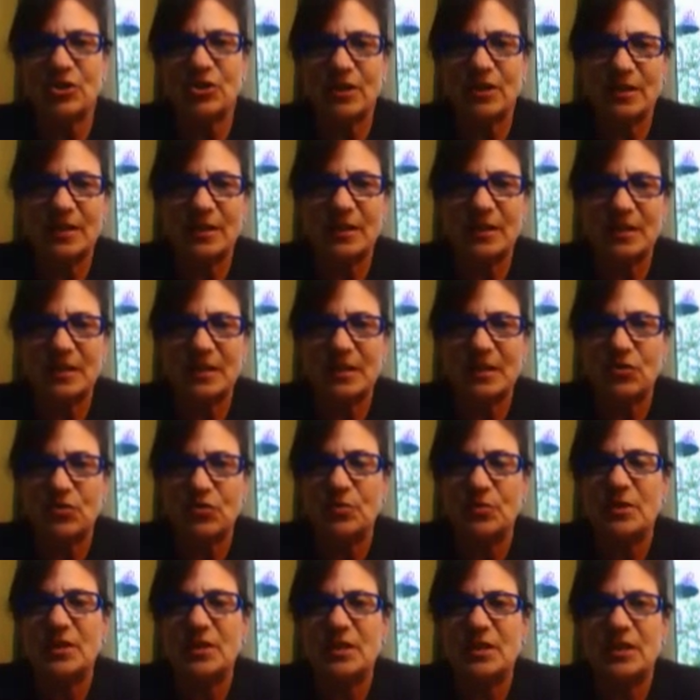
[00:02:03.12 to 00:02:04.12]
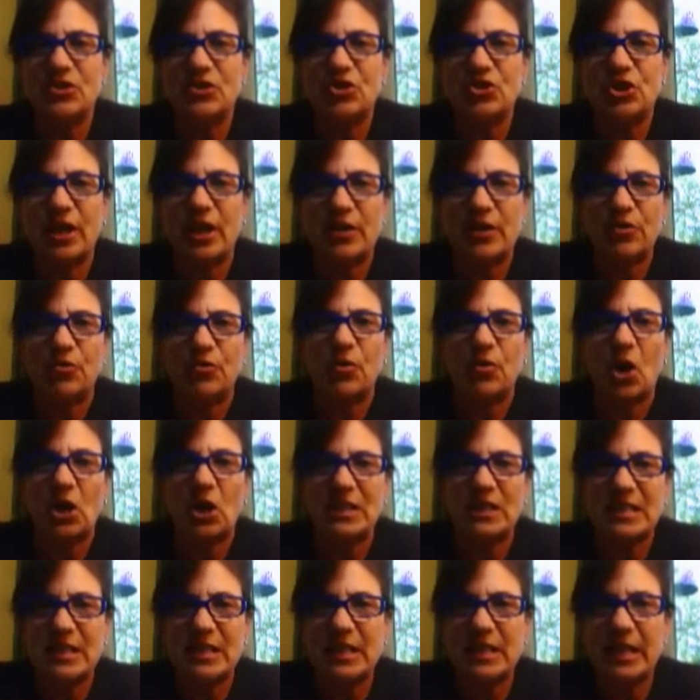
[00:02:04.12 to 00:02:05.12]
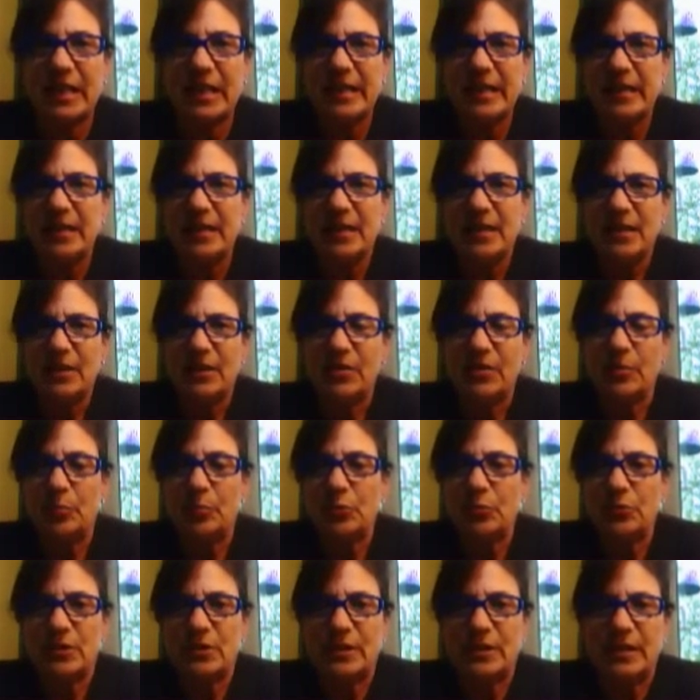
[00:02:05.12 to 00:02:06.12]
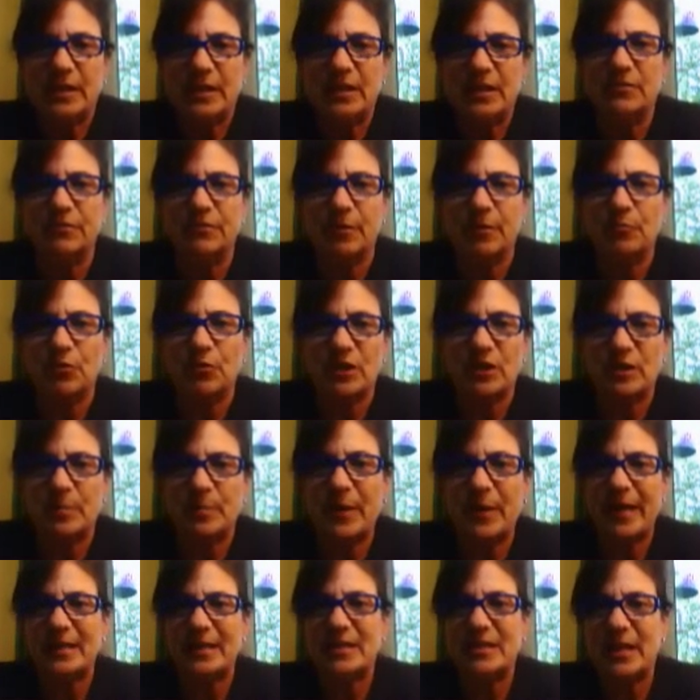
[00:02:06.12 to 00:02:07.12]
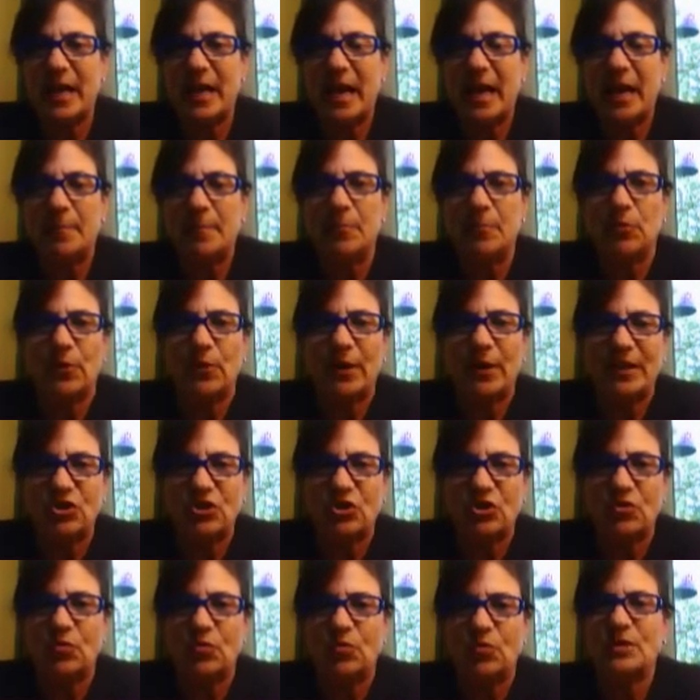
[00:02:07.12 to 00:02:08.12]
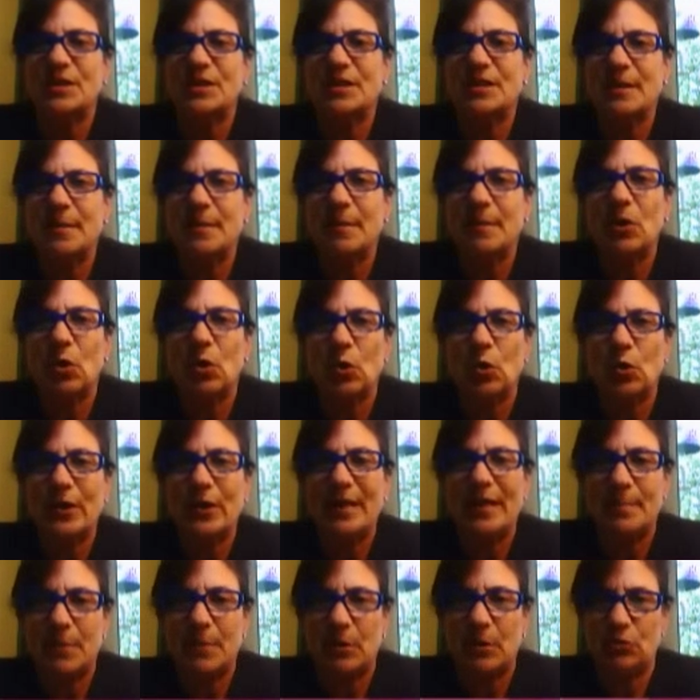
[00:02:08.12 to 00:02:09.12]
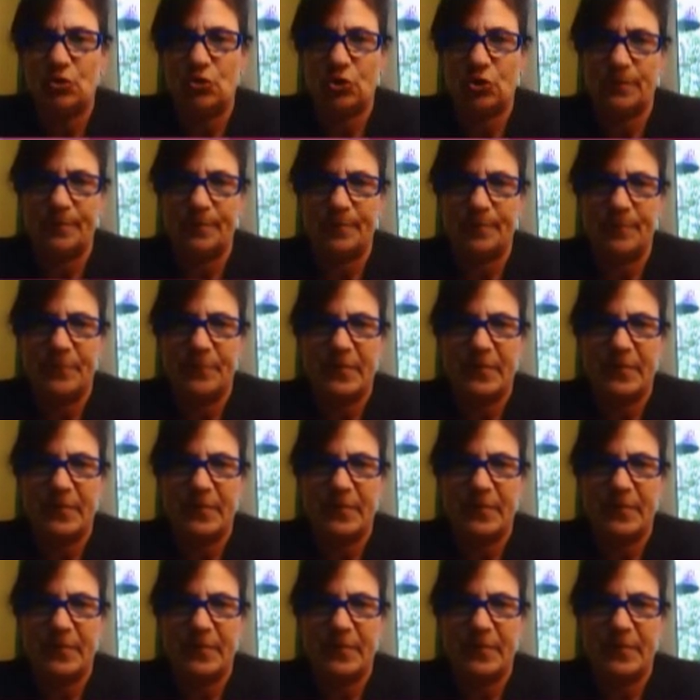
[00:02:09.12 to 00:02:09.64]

and disinterested generosity that proceeds from respect, admiration, or similar emotion.